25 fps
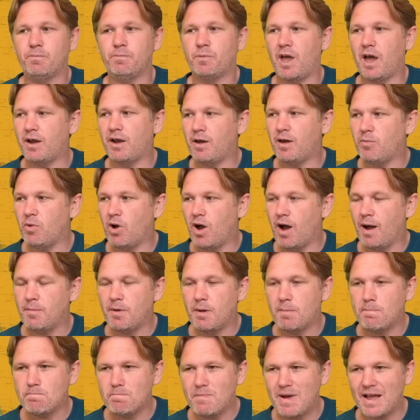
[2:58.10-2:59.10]
And I'm a
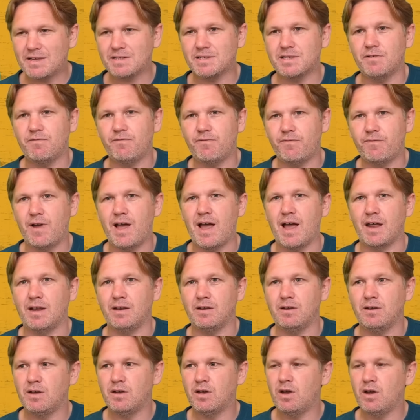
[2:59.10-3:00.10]
massive fan
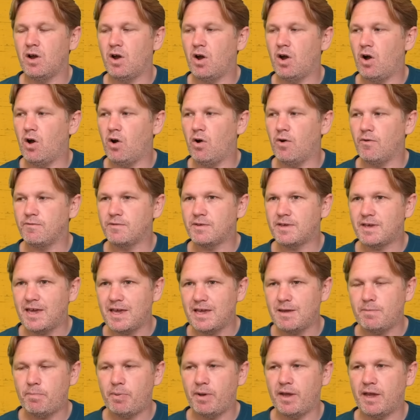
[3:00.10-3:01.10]
of
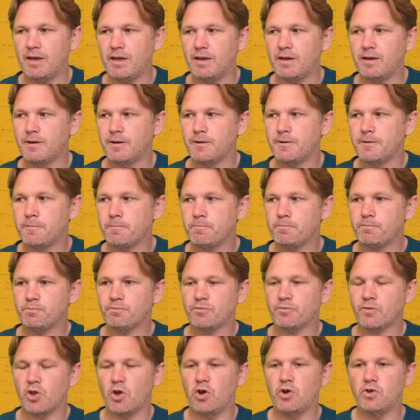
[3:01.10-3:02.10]
keeping
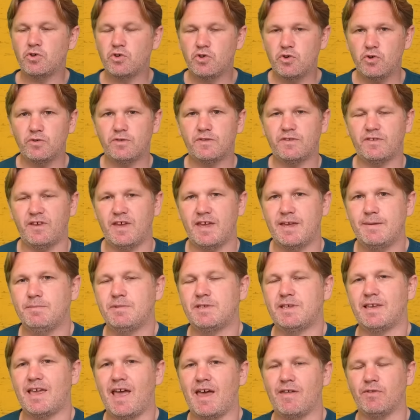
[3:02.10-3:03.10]
a good team
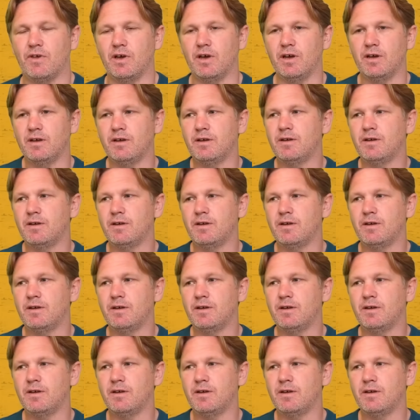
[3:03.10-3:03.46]
together